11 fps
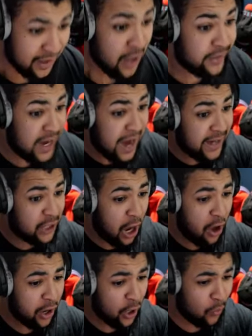Jade
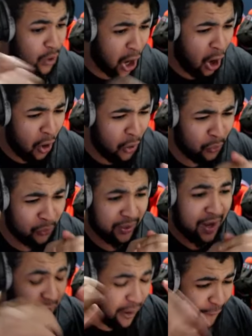Cargill, cold.
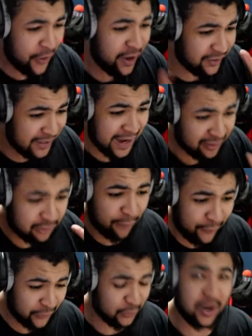Her first actual
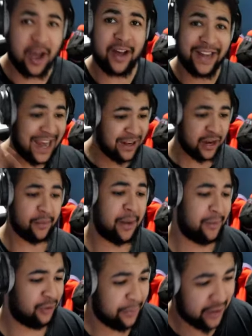official card in W W
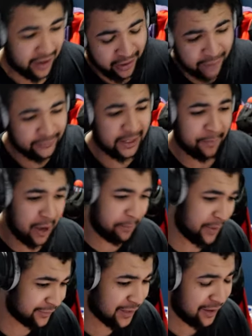E Supercard after the Battle
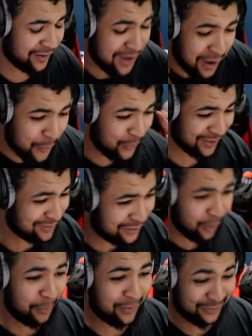Pass card, which is
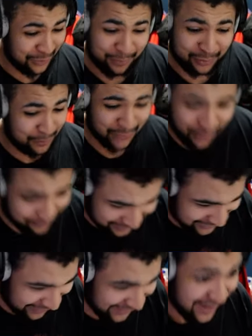super, super, super dope to
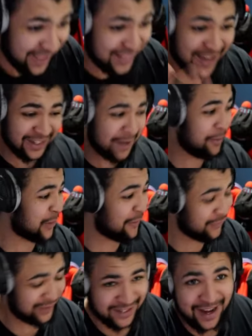see. That's an image we haven't
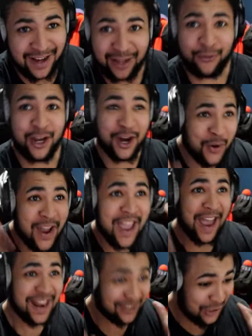seen yet in this video,
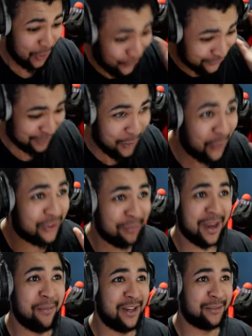and that's an awesome, awesome
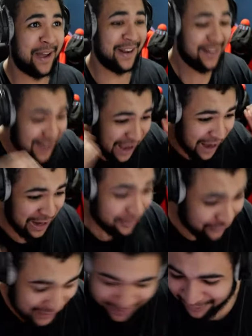image, man. I love
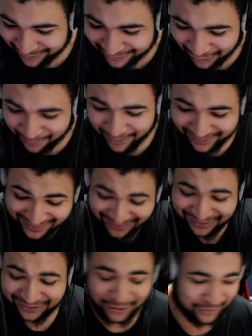that image so much. That's
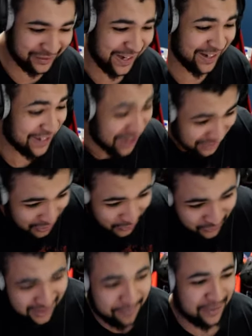so sick. Cold
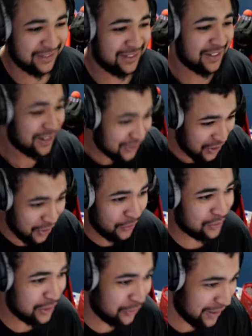image. Cold,
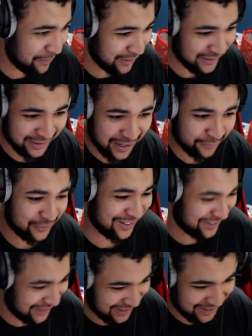cold image. You love to
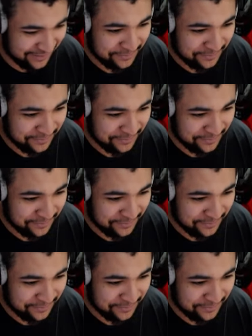see it.